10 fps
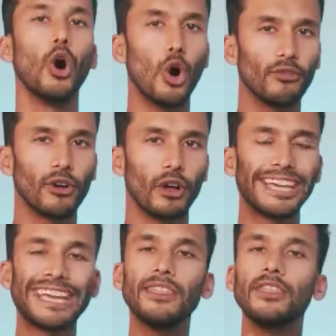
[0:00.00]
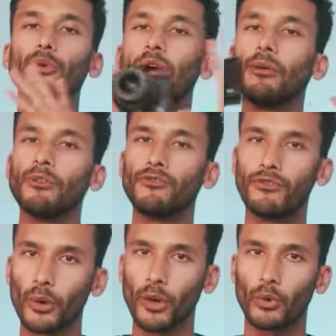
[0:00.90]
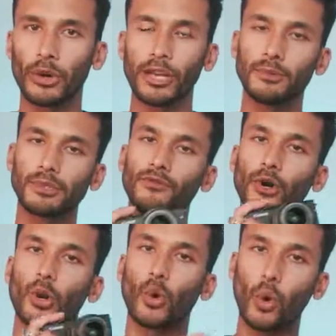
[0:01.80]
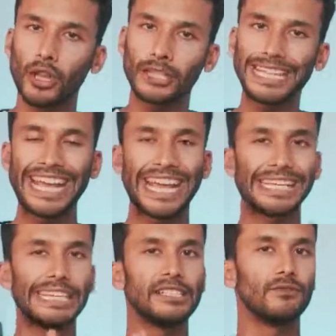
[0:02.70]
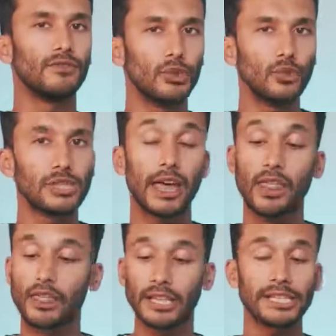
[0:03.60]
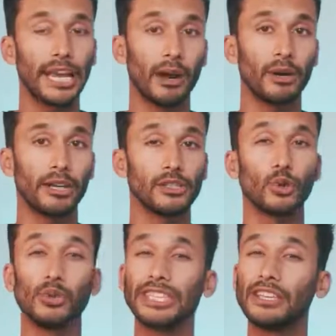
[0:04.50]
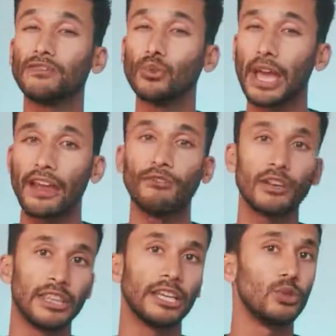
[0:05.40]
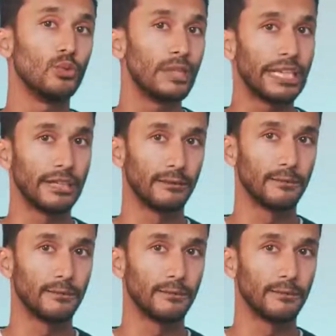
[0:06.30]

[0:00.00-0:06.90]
Overall, in the realm of photo, when it comes to photo quality and ease of use, this camera is going to give you everything you need.